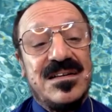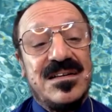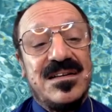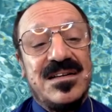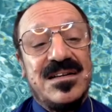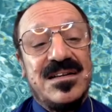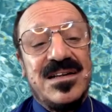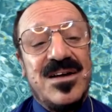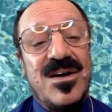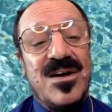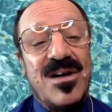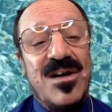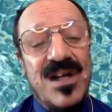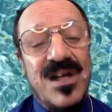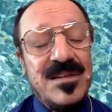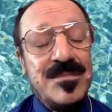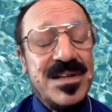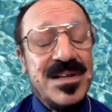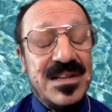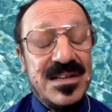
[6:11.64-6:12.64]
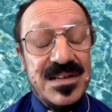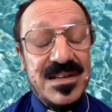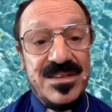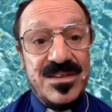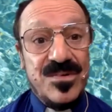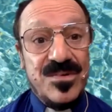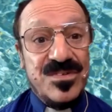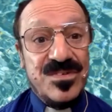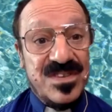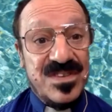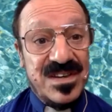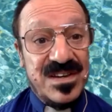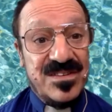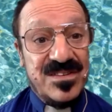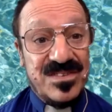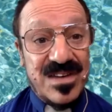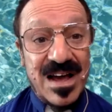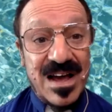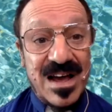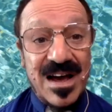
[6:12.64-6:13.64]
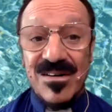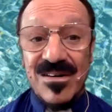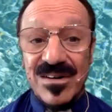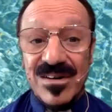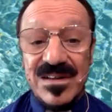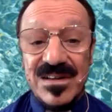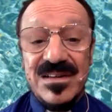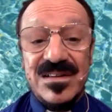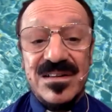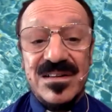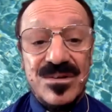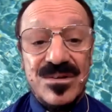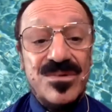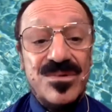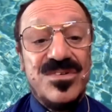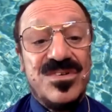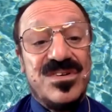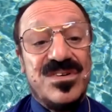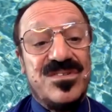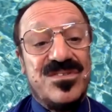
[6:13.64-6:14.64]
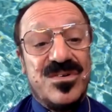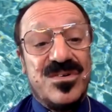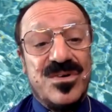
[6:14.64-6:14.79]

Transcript: You know, ultimately, those things are illusions,